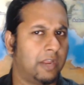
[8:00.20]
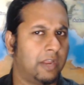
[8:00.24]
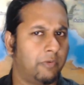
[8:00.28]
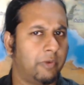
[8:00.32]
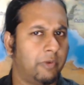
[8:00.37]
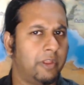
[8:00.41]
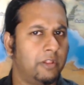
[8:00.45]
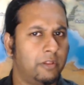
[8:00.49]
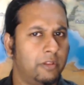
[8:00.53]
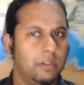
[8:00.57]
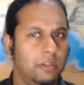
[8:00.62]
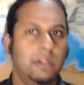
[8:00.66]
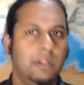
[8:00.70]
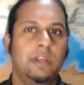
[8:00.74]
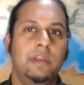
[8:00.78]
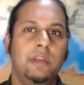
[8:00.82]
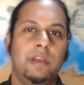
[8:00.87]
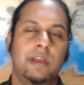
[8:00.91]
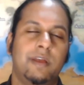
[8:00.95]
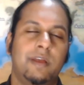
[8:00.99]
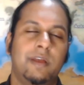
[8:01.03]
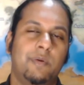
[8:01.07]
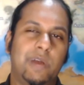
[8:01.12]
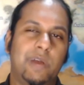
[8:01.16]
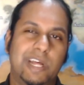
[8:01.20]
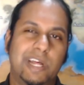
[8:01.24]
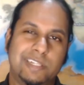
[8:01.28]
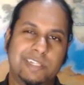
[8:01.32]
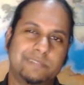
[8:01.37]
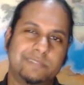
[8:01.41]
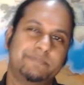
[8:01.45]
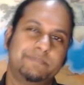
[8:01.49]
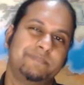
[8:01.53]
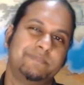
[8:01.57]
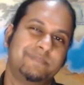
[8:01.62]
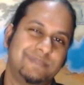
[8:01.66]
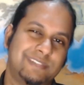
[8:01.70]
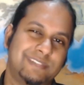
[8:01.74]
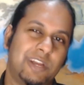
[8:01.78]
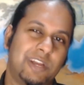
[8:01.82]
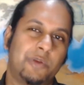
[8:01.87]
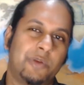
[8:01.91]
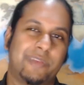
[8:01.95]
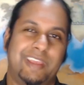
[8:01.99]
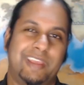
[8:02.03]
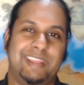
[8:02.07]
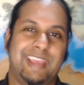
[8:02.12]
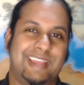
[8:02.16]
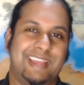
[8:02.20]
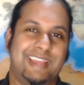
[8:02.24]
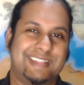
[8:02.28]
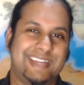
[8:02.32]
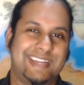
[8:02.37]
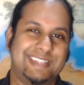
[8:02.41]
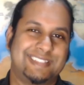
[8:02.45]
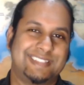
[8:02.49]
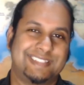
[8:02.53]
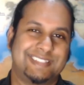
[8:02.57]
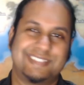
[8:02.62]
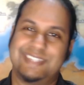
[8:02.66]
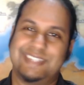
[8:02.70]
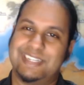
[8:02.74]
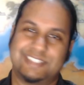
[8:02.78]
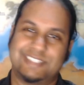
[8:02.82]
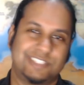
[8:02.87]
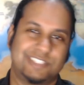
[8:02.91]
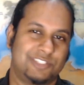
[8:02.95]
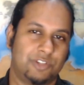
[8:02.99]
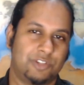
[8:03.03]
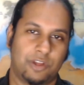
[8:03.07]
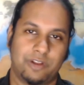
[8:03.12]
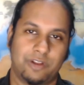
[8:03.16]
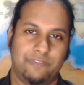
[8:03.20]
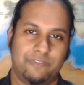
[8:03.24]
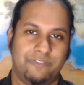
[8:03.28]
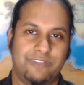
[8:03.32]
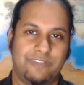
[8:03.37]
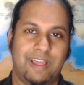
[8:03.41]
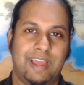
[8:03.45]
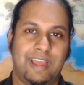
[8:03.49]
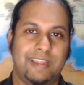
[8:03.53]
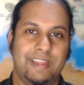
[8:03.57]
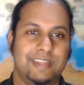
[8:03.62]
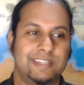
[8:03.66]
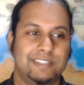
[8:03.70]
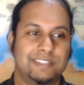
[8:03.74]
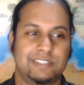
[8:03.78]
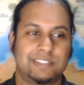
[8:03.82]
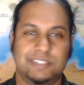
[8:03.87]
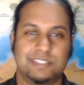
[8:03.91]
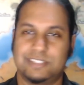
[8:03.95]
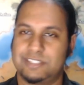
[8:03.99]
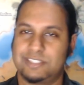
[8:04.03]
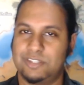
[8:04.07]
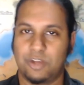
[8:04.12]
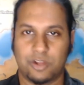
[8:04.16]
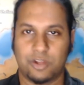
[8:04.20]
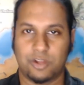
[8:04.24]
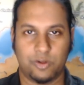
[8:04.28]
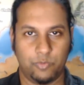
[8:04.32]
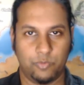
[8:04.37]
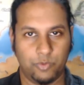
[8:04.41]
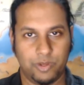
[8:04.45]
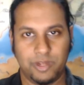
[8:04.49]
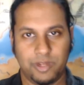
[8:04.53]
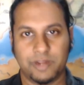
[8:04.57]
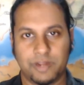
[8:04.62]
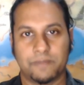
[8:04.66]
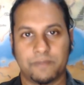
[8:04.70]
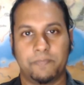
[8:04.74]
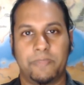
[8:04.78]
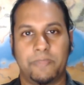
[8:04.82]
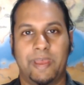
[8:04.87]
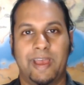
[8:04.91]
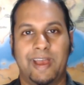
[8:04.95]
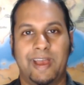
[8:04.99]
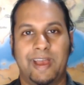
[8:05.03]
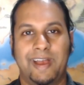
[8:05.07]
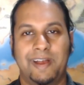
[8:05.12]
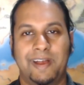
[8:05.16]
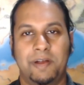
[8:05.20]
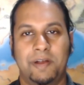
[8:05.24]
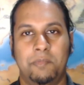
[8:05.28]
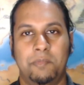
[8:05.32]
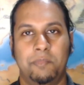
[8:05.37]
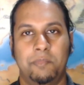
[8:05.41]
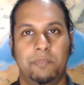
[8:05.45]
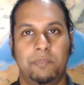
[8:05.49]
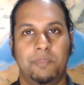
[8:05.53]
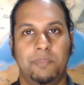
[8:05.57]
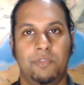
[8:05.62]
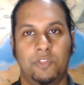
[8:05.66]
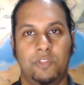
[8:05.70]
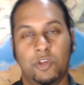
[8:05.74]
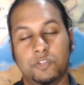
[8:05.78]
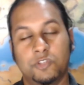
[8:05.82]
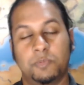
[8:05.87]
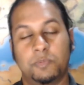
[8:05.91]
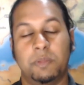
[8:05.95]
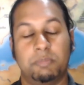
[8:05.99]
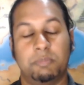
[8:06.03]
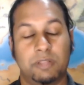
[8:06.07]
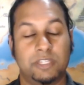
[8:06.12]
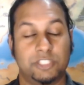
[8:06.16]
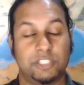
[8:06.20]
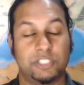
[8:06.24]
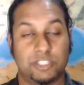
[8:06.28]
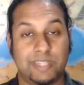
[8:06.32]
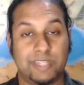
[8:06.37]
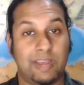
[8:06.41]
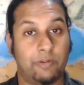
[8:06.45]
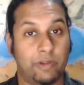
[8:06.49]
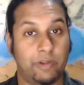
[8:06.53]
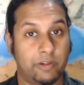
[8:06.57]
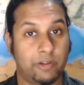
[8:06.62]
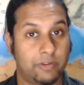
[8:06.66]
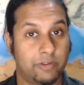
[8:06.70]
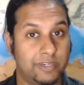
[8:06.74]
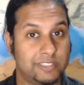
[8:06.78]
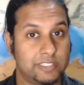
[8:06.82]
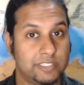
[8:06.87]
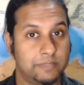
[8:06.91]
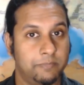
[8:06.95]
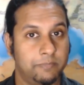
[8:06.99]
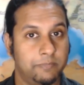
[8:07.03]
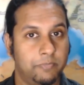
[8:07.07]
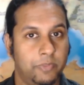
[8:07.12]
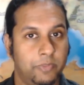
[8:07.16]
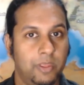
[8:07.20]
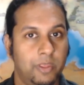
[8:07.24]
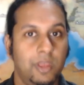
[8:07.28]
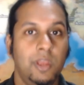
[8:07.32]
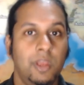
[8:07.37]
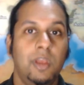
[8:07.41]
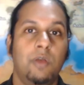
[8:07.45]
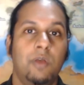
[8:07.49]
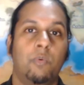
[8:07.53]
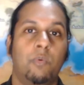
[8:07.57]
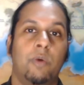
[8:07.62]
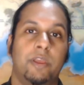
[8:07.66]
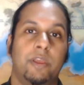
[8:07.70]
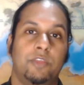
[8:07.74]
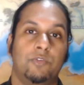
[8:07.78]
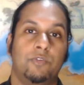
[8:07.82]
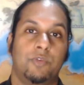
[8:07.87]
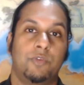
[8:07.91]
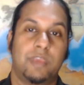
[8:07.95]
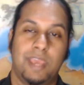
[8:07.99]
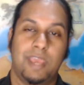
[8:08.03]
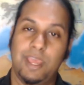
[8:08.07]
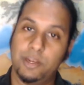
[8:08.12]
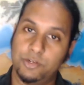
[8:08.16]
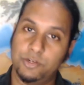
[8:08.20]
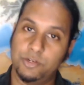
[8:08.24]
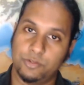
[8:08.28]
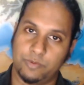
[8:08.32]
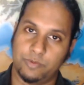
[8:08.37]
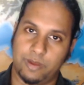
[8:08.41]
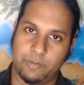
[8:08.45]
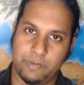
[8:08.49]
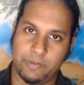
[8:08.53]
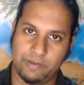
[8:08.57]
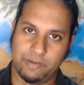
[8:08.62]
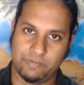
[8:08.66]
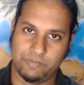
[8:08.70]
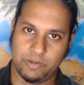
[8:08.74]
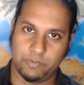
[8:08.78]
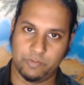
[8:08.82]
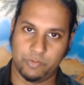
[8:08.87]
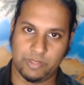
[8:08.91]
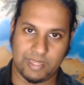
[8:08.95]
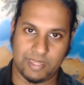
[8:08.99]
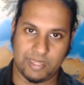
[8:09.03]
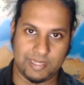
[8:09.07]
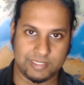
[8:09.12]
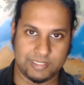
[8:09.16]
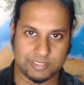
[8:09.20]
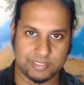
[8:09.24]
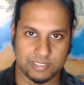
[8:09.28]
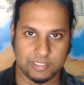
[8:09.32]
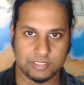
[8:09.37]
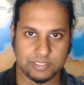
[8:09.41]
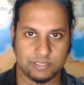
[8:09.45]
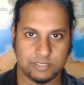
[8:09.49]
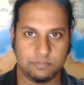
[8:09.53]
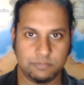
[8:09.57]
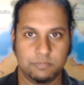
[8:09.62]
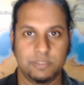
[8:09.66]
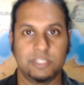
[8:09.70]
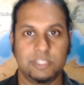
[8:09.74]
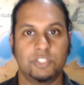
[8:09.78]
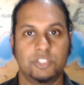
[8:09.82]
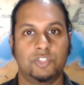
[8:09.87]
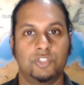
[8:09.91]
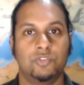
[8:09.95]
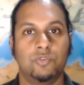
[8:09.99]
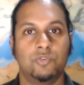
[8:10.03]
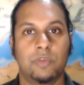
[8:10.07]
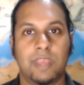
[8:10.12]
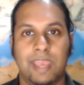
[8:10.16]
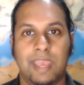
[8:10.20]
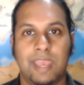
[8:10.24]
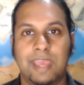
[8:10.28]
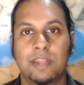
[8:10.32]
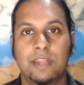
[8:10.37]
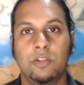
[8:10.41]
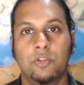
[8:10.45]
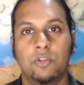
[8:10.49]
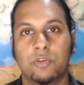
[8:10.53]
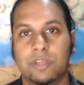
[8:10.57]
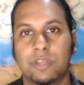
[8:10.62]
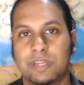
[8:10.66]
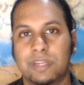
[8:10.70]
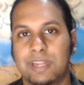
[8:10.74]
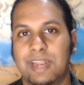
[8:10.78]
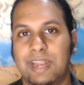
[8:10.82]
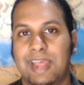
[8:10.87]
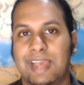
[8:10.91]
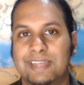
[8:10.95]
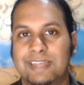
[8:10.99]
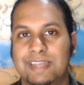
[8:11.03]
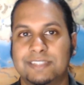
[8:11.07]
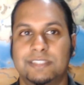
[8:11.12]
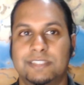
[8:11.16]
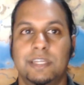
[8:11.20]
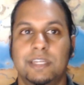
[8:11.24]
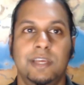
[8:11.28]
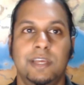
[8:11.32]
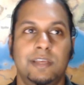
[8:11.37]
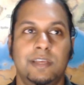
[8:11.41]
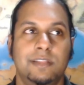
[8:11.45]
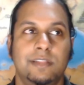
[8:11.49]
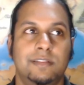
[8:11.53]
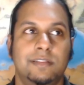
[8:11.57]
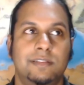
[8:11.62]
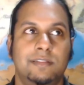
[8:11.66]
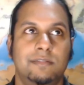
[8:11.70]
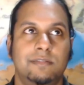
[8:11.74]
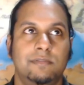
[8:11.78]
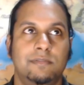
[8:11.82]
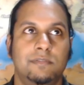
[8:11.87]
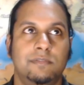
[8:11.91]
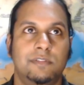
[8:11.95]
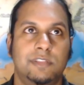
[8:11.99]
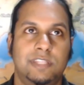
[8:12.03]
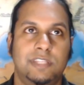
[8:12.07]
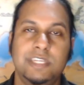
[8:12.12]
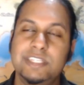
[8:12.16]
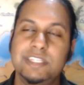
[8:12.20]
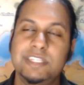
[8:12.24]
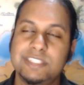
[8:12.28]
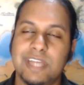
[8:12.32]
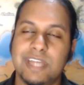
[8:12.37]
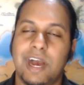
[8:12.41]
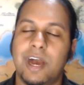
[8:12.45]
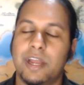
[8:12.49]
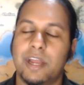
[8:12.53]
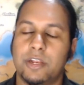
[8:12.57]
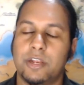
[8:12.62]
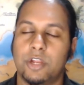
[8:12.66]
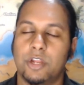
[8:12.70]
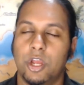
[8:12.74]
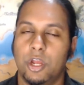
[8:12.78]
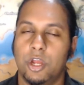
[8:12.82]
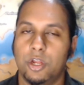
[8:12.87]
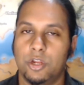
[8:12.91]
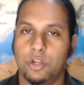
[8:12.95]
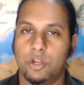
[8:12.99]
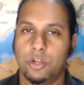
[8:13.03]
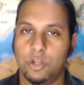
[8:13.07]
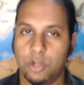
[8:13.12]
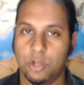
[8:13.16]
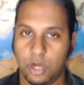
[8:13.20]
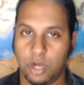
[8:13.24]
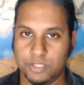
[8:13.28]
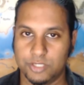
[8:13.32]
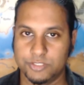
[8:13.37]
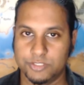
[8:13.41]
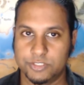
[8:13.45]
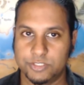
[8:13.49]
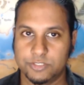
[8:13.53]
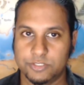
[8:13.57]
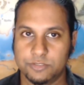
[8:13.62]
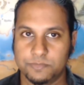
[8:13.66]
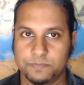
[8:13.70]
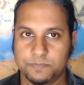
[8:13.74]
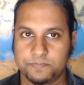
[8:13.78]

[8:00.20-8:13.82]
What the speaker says: real. Well, okay, yeah, that's just not going to fly. It's not going to work. Those people are just downright crazy. What you can do, however, with atheism is you can look at it as these aren't gods.